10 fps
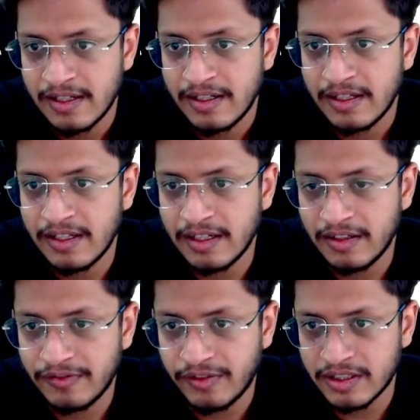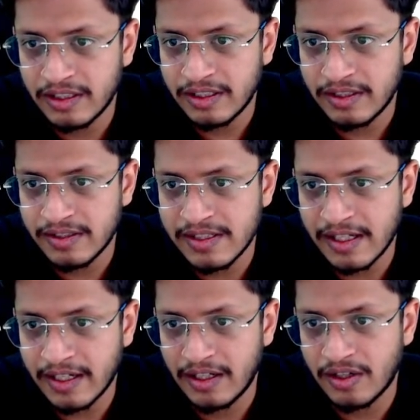Here for the
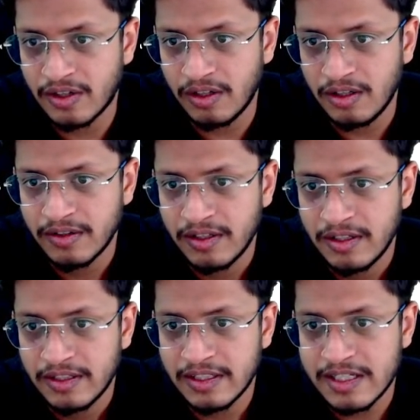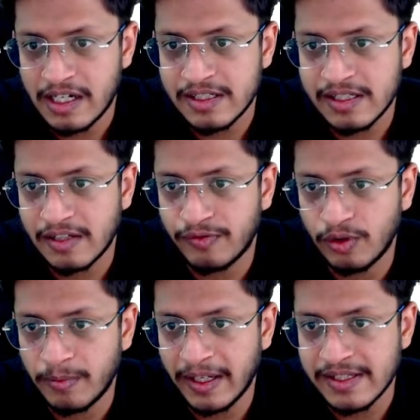second draw the chances are 4
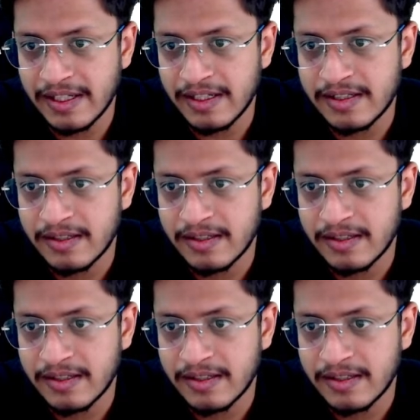by 6.